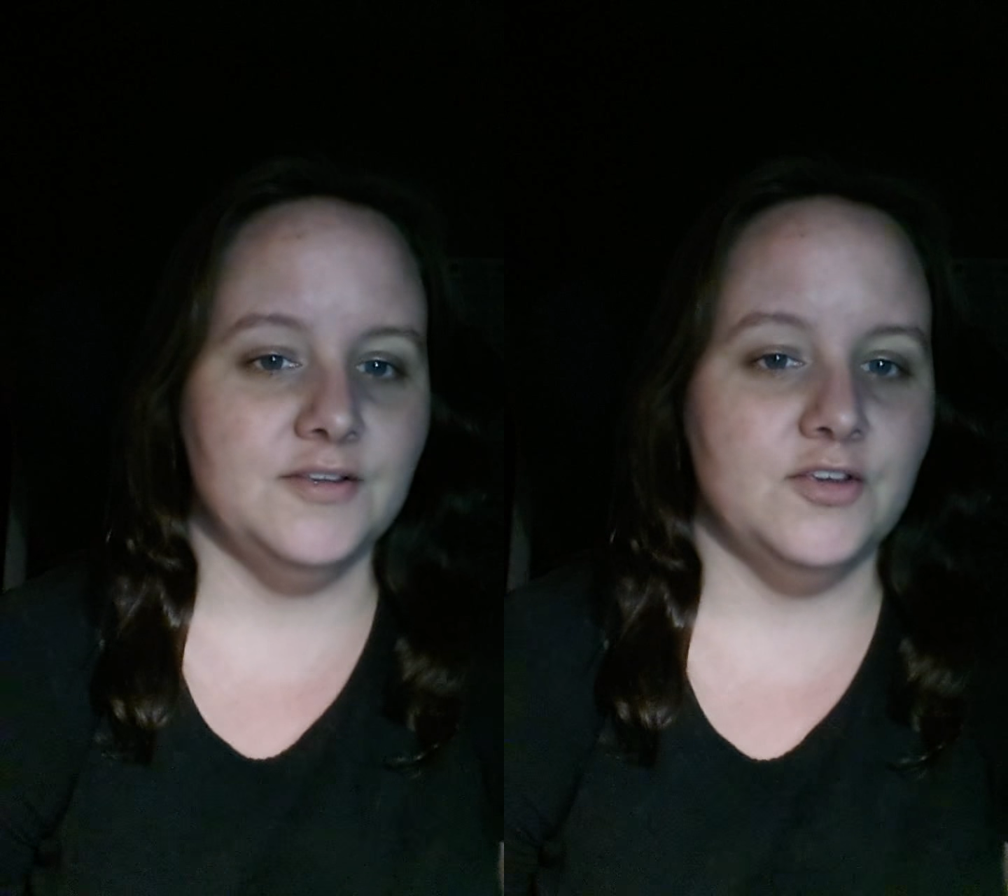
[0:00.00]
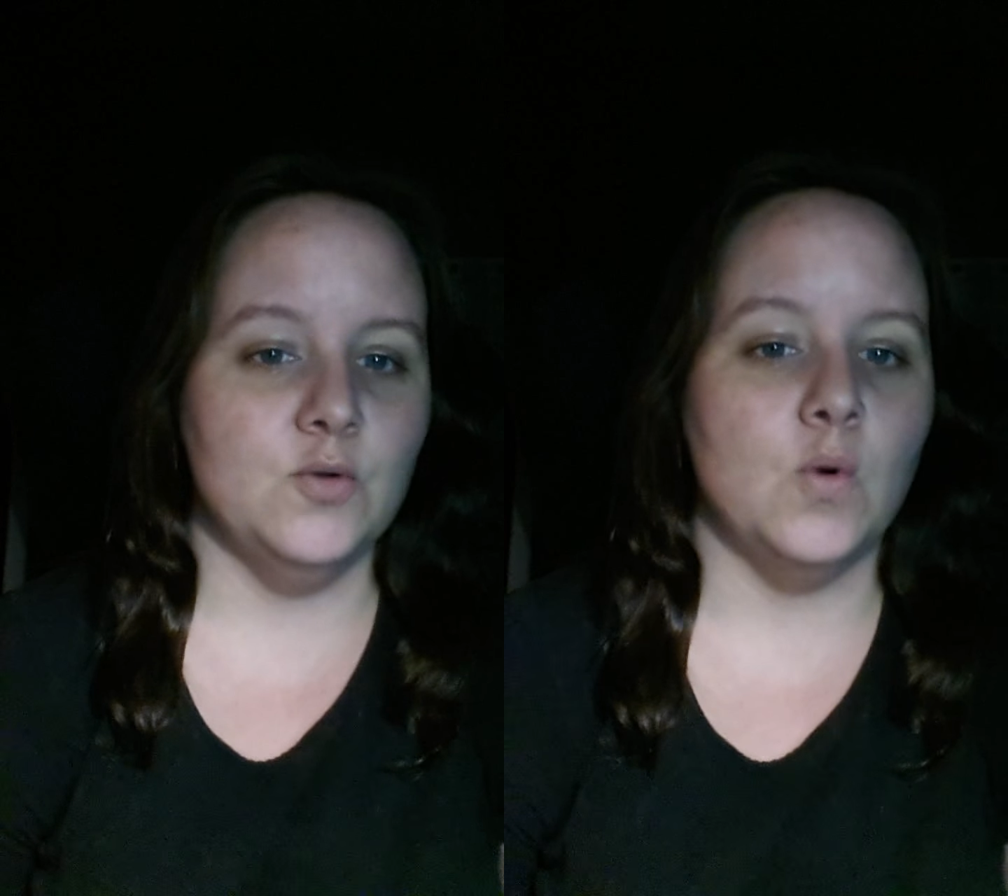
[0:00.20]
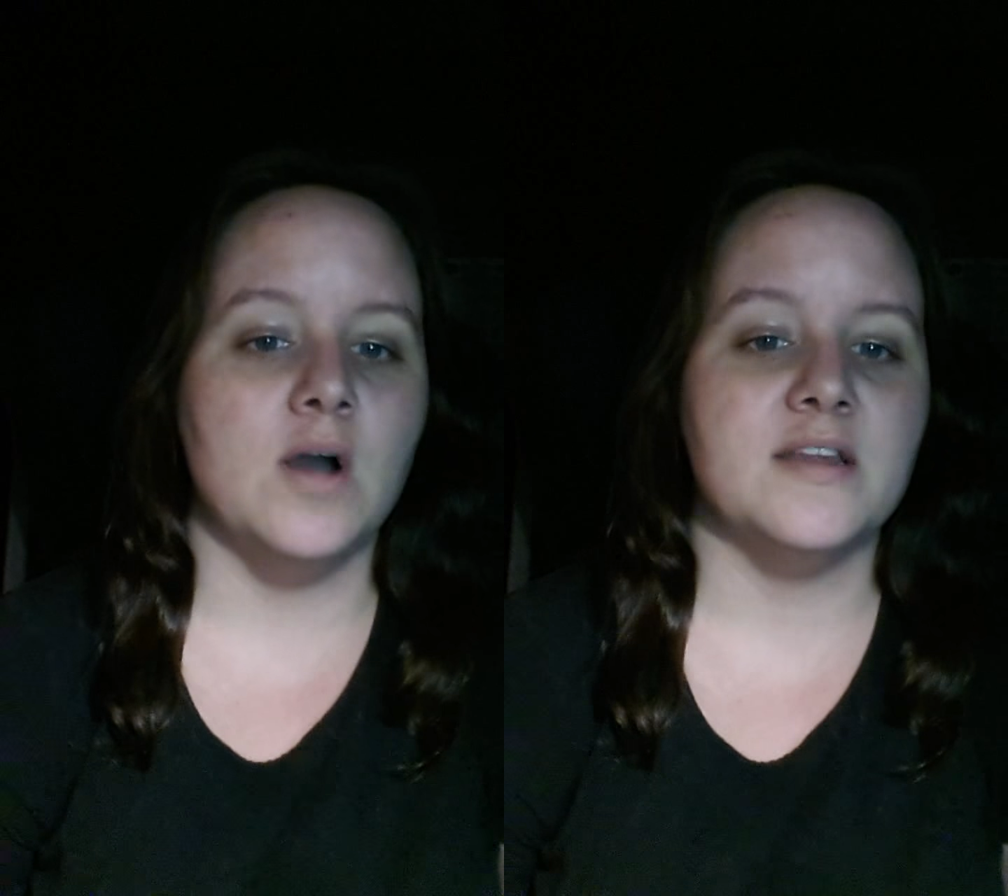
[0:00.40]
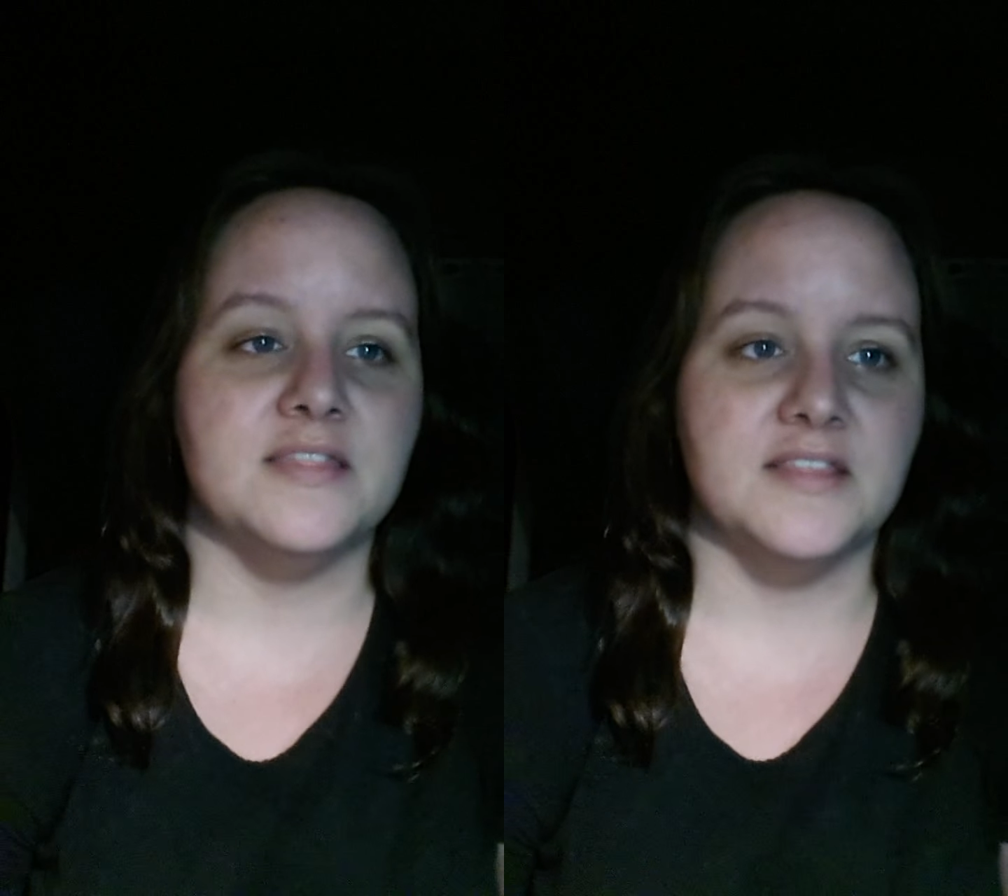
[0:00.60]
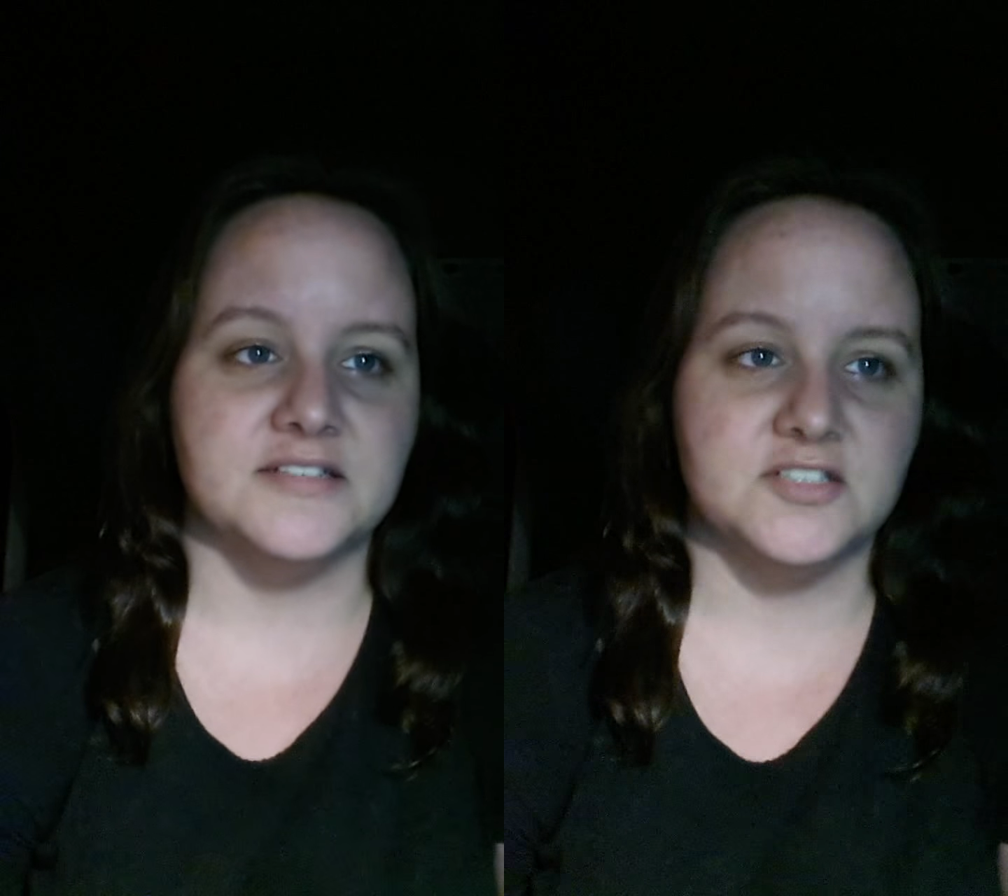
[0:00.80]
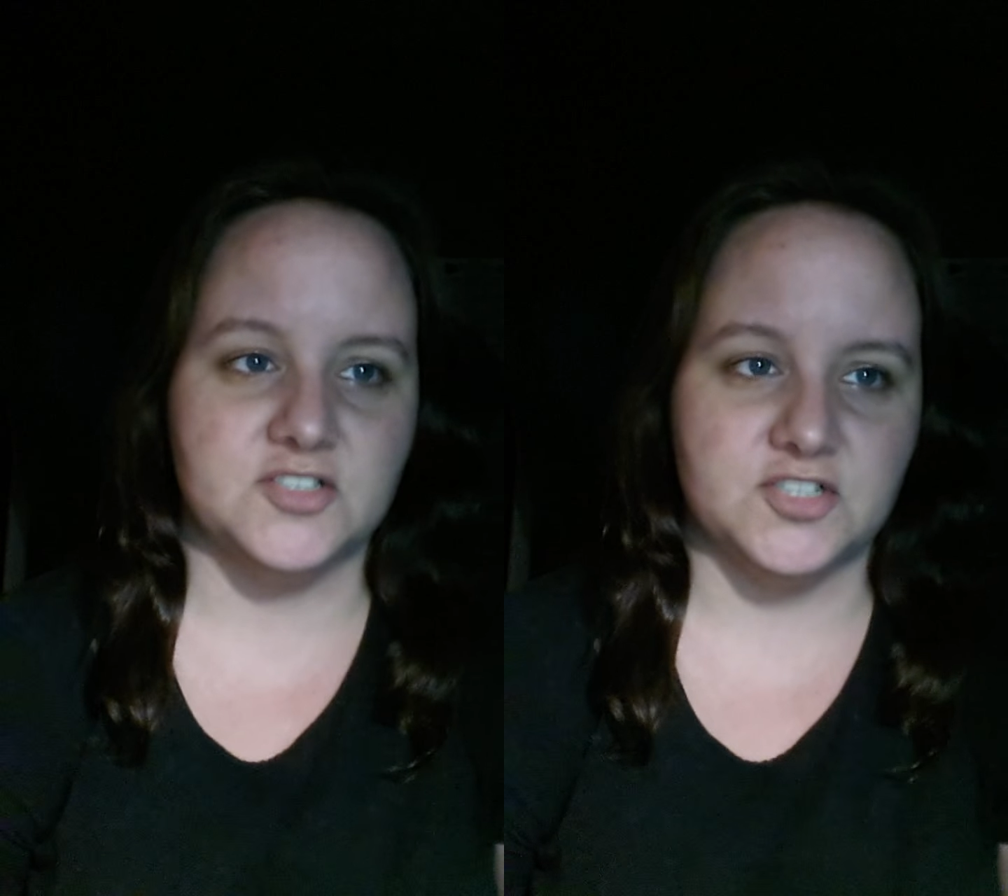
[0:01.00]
You wanted this,